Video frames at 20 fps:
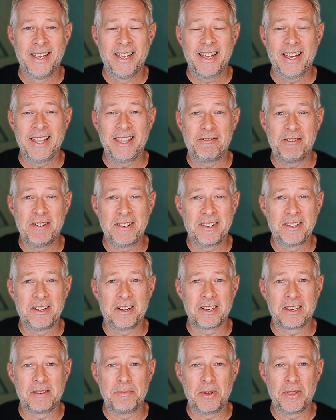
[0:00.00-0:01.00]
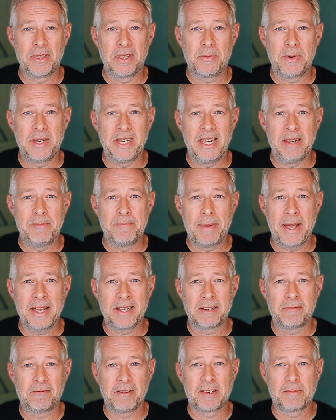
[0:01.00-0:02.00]
And there is an argument that we need
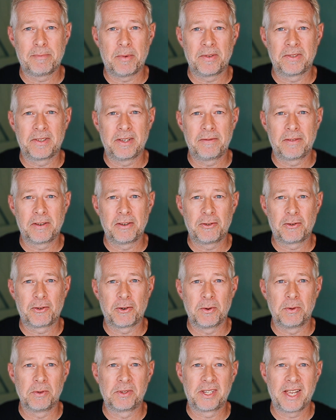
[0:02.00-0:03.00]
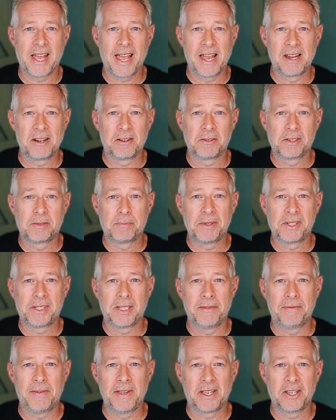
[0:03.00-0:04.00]
better responsive controls to handle
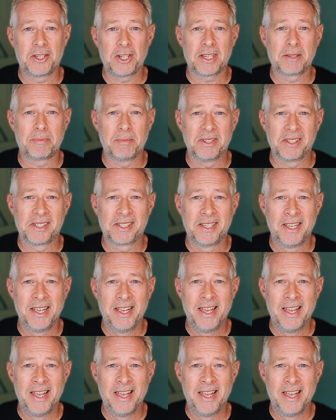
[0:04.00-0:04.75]
specific adjustments.